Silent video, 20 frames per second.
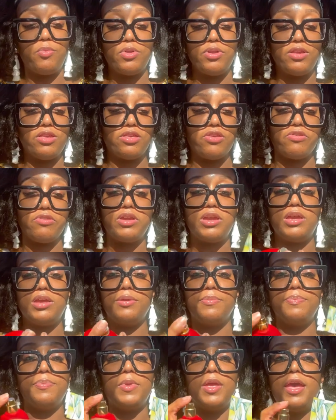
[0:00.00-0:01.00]
on the
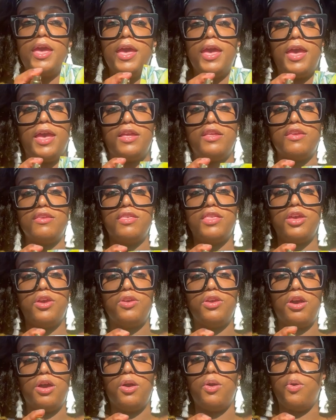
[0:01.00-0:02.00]
screen and just tell
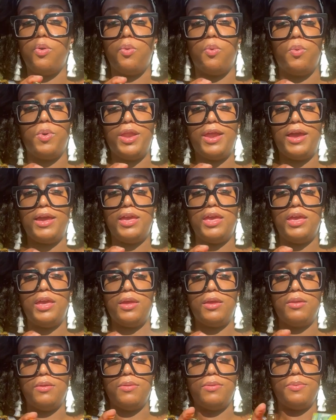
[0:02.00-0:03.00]
y'all what i get
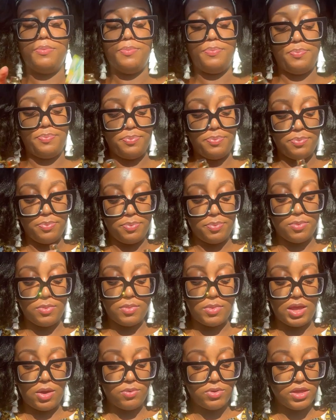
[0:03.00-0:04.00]

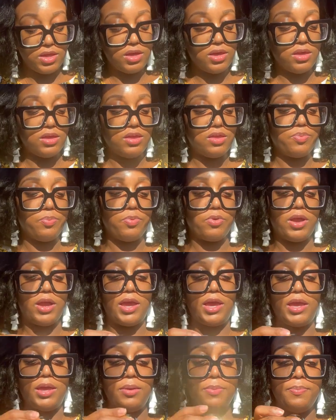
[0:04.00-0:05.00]
that was a good
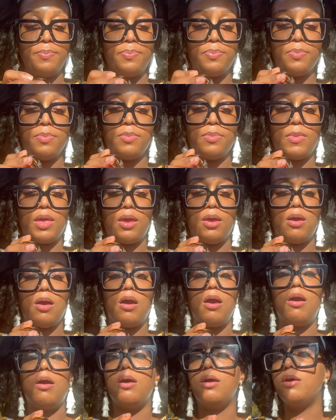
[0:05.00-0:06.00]
spray
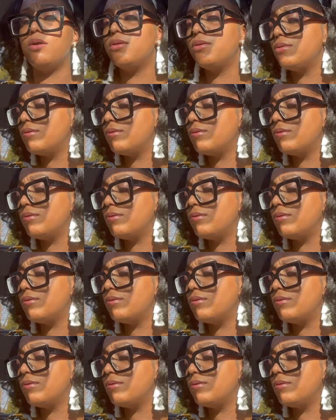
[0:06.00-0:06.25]
oh,